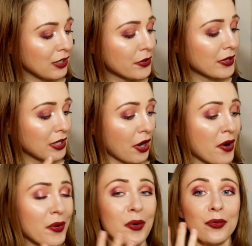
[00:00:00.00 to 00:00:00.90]
You can
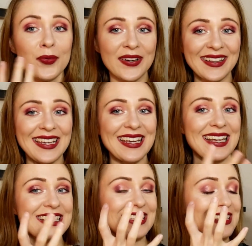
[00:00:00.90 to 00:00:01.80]
go really
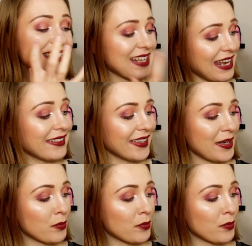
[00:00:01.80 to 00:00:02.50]
insanely